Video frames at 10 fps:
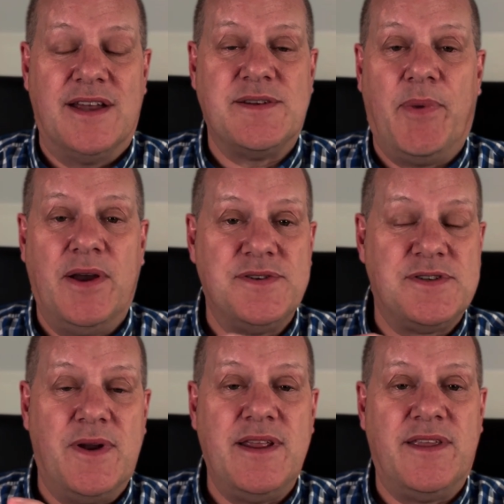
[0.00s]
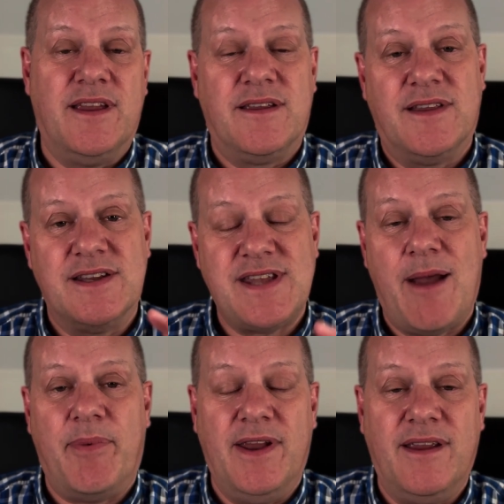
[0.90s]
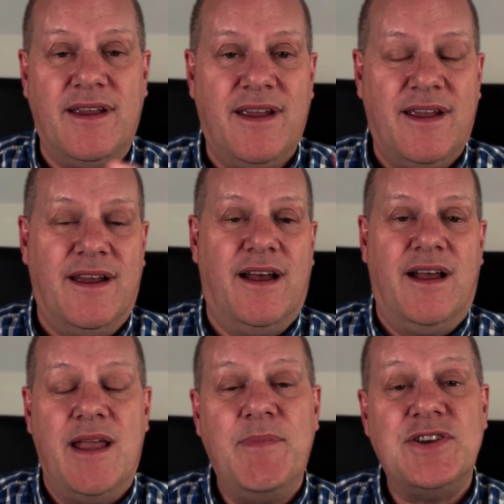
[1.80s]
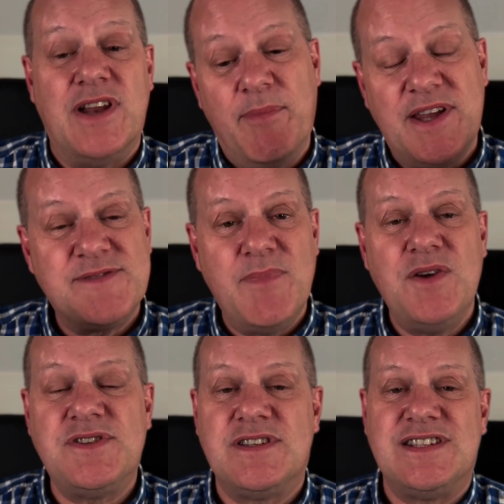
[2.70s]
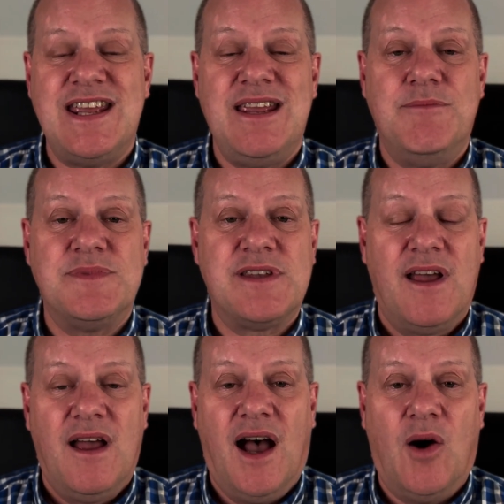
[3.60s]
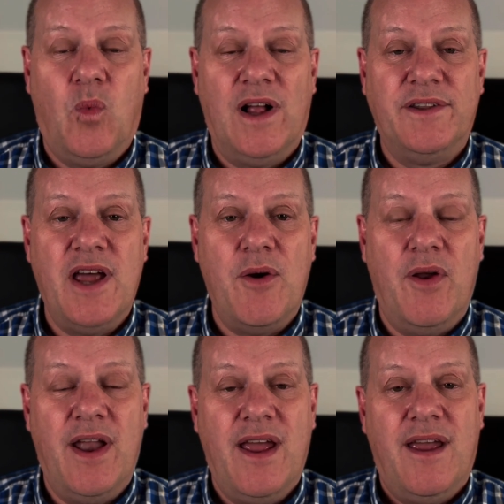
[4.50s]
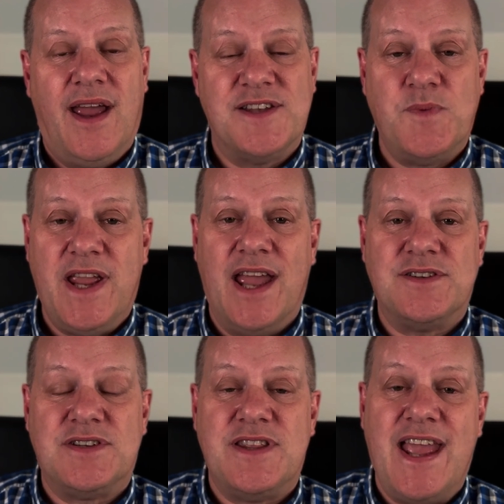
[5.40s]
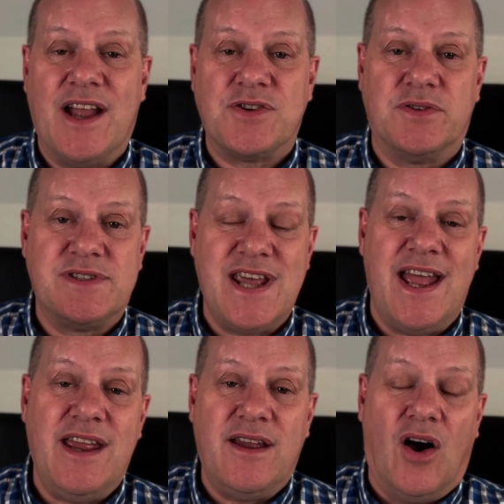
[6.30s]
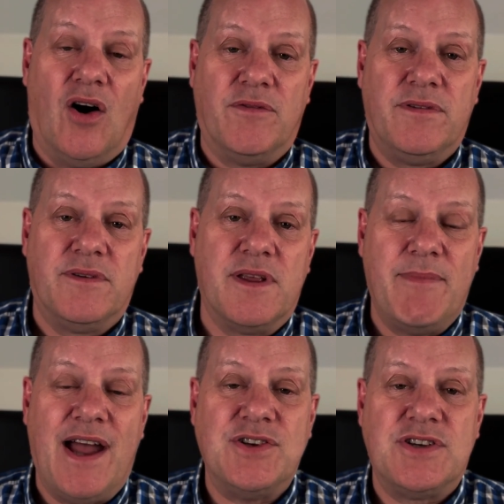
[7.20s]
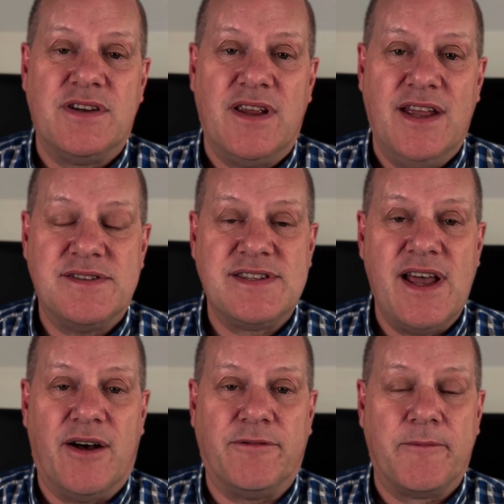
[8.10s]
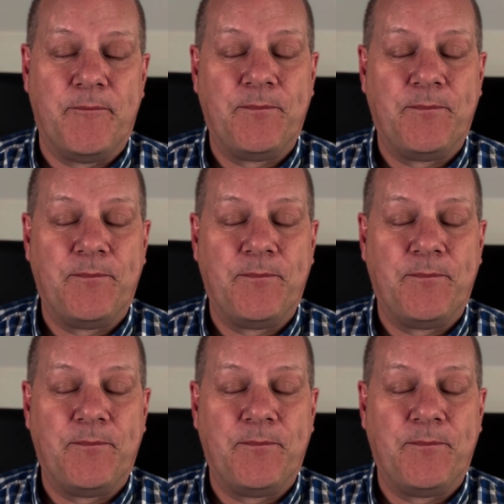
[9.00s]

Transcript: as opposed to anything that is happening immediately, because most teams are well known as we get to the actual day of the match itself.